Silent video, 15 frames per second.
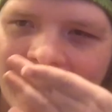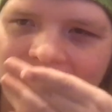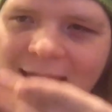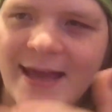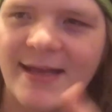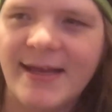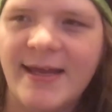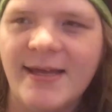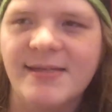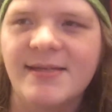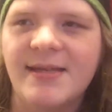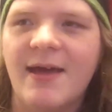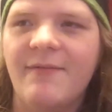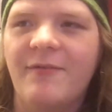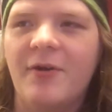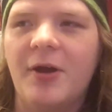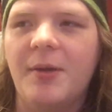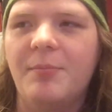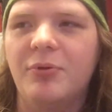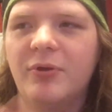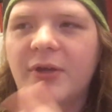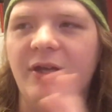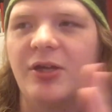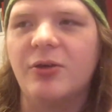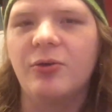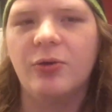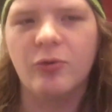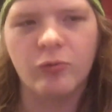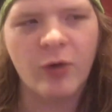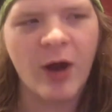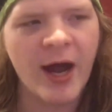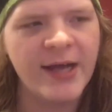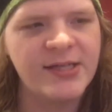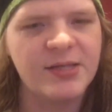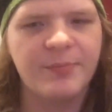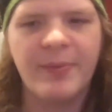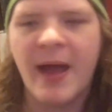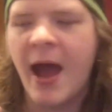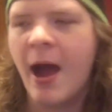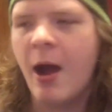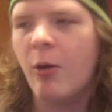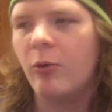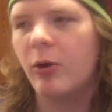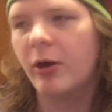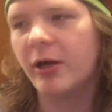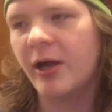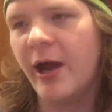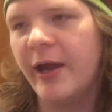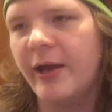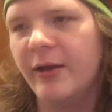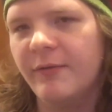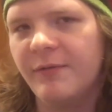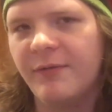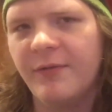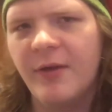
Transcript: it is that very political rise to power kind of